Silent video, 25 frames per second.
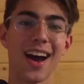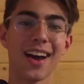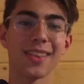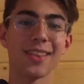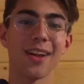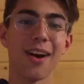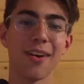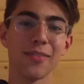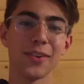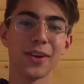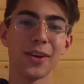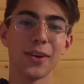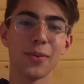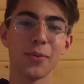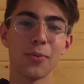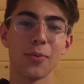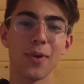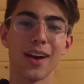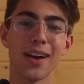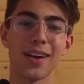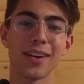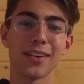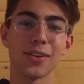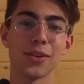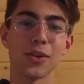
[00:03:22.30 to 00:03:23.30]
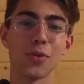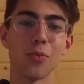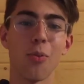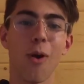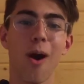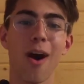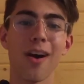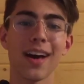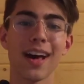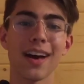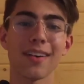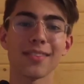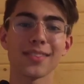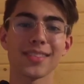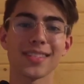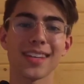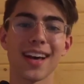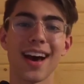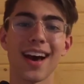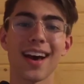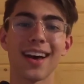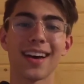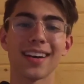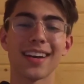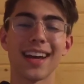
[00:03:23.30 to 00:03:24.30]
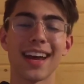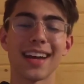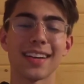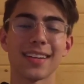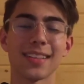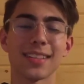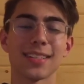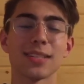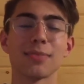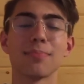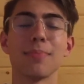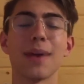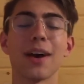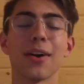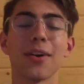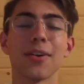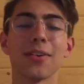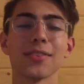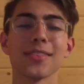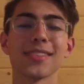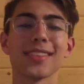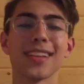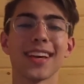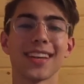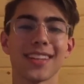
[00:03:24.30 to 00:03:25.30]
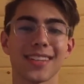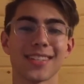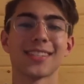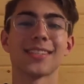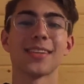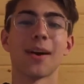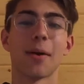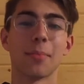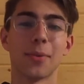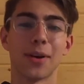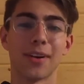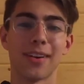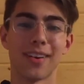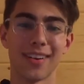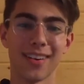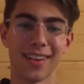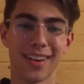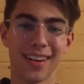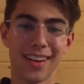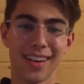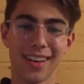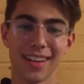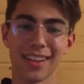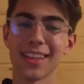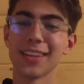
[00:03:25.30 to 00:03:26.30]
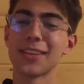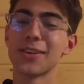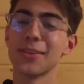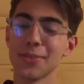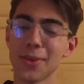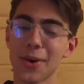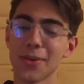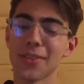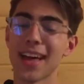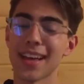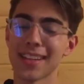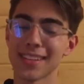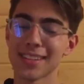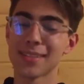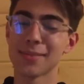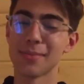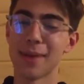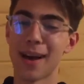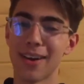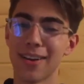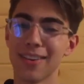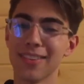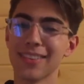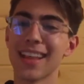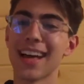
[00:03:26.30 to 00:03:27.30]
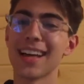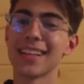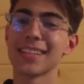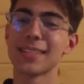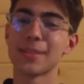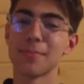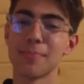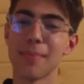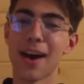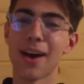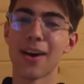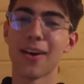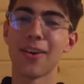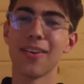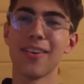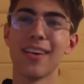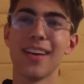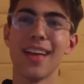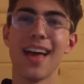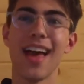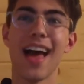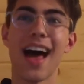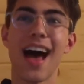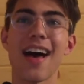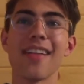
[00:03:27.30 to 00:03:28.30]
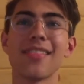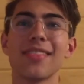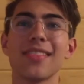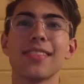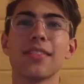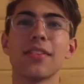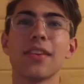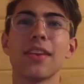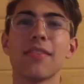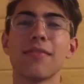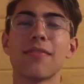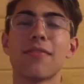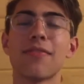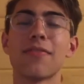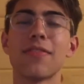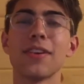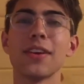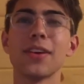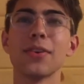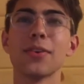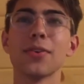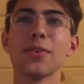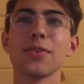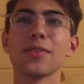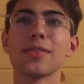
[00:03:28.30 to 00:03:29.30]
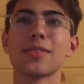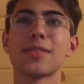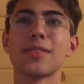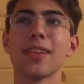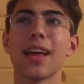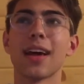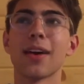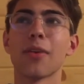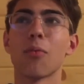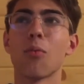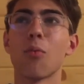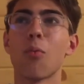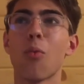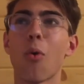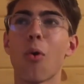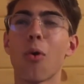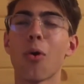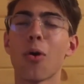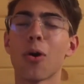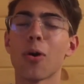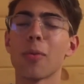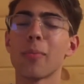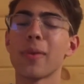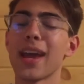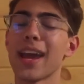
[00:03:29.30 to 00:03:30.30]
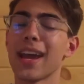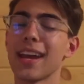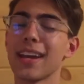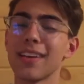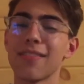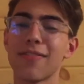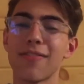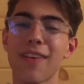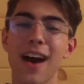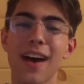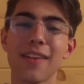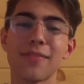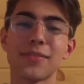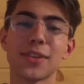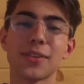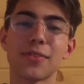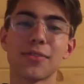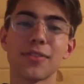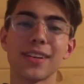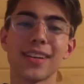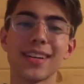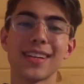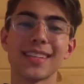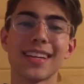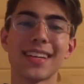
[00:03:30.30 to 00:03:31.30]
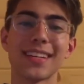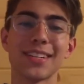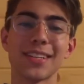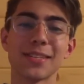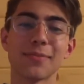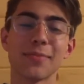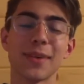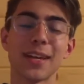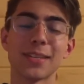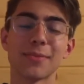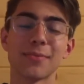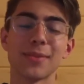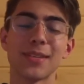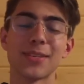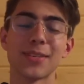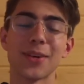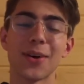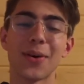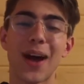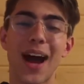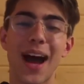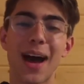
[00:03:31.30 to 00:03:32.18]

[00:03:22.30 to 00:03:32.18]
I love it when you walk outside and it smells like summer. Like you know that smell, that smell, and it feels like warm, 85 degrees, and it just makes me so